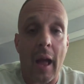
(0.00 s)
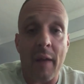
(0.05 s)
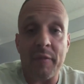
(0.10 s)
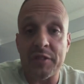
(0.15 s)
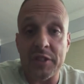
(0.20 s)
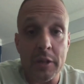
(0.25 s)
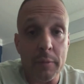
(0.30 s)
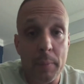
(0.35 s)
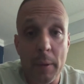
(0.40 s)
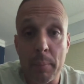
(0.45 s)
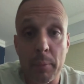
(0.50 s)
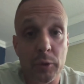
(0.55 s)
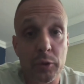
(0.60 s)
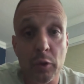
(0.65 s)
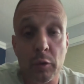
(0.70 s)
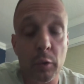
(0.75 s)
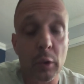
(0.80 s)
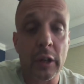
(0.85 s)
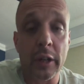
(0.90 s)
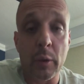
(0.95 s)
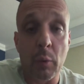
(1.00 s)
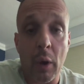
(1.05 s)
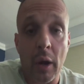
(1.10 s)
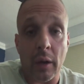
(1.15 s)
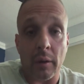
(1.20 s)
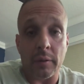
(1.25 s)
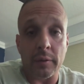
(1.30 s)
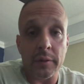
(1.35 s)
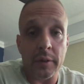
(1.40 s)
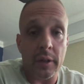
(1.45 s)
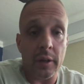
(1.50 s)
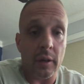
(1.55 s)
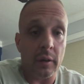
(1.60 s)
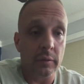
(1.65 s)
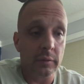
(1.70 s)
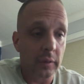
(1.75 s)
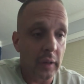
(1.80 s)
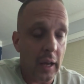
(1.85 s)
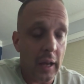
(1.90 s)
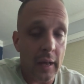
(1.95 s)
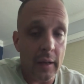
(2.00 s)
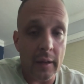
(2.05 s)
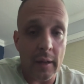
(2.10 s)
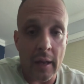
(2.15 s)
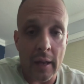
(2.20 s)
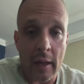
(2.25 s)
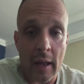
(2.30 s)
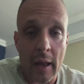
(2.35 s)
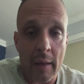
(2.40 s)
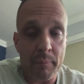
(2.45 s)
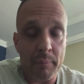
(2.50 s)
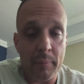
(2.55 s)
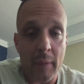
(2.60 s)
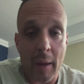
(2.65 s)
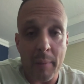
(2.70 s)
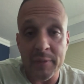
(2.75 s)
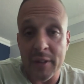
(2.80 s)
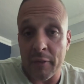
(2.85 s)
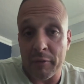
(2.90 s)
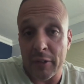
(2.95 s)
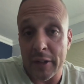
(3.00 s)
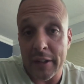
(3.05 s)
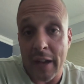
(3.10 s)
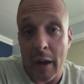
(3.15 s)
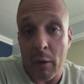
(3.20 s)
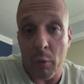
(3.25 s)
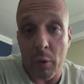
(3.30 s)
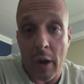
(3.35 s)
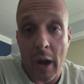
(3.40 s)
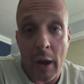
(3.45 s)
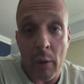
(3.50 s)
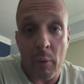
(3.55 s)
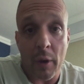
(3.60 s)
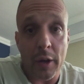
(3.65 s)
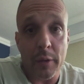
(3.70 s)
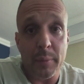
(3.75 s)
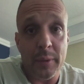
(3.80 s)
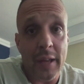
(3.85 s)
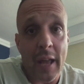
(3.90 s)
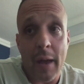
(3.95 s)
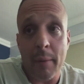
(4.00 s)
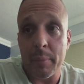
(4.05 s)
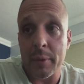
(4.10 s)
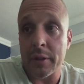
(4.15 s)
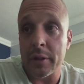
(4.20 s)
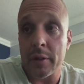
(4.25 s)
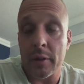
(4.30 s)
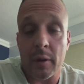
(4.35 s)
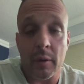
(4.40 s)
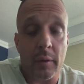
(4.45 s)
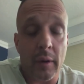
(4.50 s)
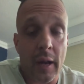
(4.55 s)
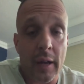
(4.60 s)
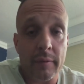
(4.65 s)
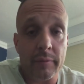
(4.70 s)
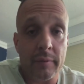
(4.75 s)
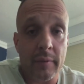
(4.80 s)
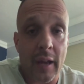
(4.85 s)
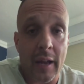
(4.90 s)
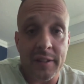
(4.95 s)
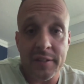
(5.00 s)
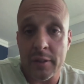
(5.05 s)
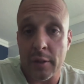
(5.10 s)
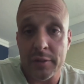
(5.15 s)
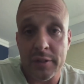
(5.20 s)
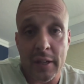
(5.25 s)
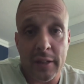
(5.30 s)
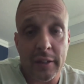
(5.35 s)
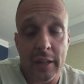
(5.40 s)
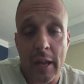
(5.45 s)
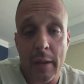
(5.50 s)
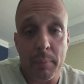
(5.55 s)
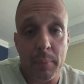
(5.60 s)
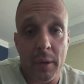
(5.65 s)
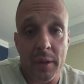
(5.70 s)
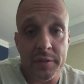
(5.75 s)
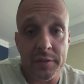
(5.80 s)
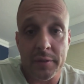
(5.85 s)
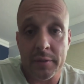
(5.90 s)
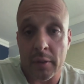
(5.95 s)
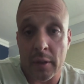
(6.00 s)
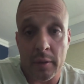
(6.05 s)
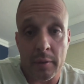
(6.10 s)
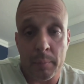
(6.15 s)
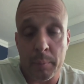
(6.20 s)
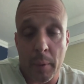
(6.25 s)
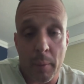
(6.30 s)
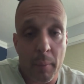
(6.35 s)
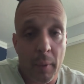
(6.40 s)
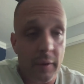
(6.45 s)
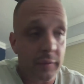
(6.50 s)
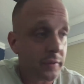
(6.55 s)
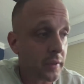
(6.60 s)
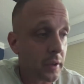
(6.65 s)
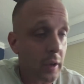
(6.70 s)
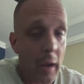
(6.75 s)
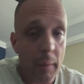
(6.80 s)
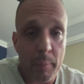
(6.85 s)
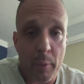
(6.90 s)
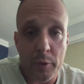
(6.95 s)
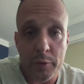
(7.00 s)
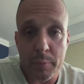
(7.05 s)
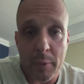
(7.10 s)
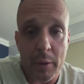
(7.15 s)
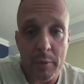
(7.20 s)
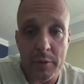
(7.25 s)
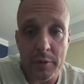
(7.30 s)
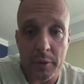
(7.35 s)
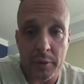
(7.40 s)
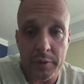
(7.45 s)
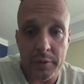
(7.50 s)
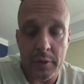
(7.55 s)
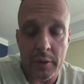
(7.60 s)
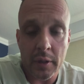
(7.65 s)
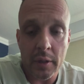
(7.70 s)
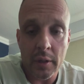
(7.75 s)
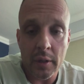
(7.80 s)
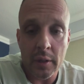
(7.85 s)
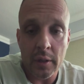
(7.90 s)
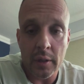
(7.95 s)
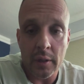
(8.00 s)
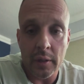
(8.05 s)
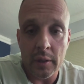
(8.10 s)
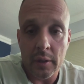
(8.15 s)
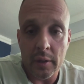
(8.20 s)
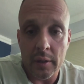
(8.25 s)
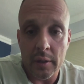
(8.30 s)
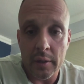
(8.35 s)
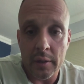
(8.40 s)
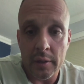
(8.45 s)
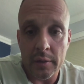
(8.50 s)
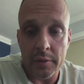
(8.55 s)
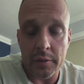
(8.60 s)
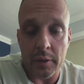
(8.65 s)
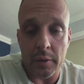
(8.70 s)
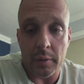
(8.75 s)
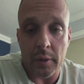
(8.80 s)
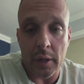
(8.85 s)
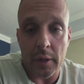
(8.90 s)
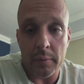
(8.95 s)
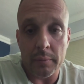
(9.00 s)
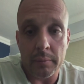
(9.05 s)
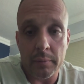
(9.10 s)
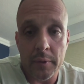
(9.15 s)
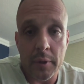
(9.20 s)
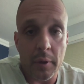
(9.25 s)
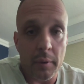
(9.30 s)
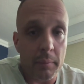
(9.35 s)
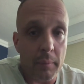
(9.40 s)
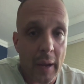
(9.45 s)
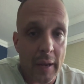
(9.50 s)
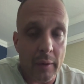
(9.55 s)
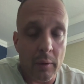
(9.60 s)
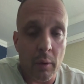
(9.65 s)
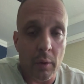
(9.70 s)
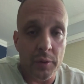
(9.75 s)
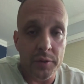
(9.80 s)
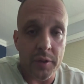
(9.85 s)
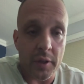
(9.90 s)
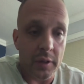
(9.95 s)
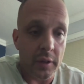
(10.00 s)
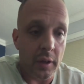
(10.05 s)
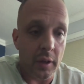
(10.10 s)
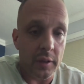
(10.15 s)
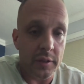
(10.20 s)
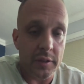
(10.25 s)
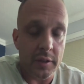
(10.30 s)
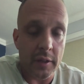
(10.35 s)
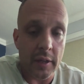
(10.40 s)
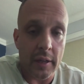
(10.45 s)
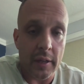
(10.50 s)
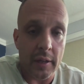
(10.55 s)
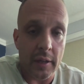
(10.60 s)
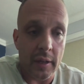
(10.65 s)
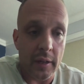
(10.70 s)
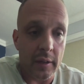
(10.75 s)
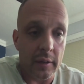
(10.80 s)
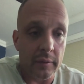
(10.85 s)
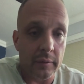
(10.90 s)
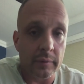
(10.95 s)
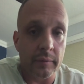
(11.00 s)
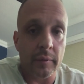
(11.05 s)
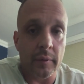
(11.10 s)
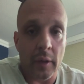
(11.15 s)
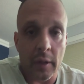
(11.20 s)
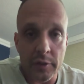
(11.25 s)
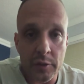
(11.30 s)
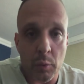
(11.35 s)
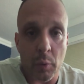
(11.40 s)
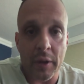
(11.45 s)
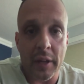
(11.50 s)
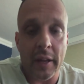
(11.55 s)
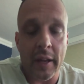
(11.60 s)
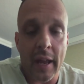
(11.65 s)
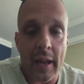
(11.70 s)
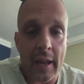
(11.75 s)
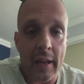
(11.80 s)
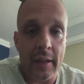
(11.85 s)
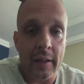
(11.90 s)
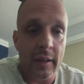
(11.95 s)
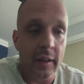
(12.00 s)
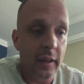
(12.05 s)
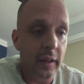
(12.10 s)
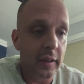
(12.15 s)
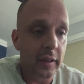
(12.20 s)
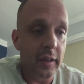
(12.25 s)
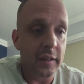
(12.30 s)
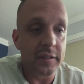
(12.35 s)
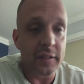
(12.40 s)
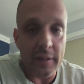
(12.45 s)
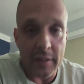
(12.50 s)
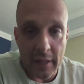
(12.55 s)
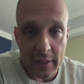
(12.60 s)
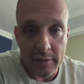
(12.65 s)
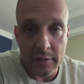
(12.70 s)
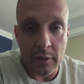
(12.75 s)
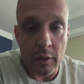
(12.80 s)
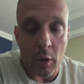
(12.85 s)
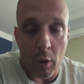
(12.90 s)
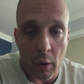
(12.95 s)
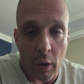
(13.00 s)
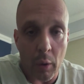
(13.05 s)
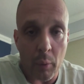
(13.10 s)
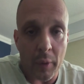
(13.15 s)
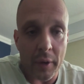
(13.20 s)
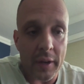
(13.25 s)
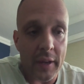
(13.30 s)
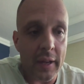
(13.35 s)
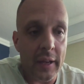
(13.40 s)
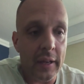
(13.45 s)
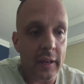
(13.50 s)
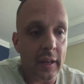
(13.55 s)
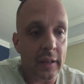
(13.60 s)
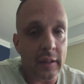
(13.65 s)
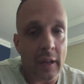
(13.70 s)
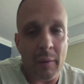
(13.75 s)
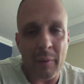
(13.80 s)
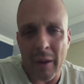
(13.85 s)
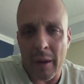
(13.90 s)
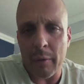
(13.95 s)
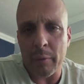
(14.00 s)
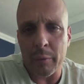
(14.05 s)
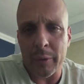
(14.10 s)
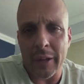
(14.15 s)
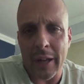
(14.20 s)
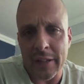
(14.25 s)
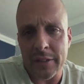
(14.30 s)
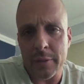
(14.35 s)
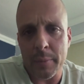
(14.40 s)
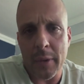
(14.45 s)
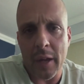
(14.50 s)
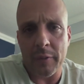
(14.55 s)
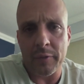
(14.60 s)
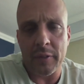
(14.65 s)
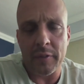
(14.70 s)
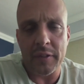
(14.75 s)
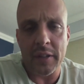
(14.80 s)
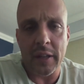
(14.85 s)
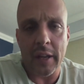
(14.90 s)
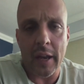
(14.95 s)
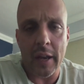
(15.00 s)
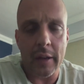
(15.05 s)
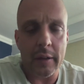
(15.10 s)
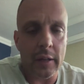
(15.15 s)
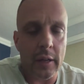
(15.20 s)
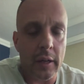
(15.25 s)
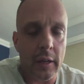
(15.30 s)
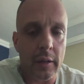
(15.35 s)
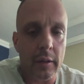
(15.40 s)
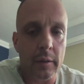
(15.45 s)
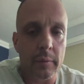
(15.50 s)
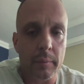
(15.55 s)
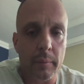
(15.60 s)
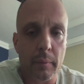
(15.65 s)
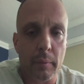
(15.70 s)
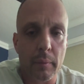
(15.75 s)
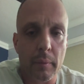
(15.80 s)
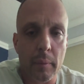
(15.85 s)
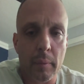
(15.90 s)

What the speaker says: I've seen people do really well. I'm definitely not where I want to be at, but I sell 10K plus per month. I post my results. So my goals are to hit a 20K is the next goal I want to hit, and I would like to be at 50K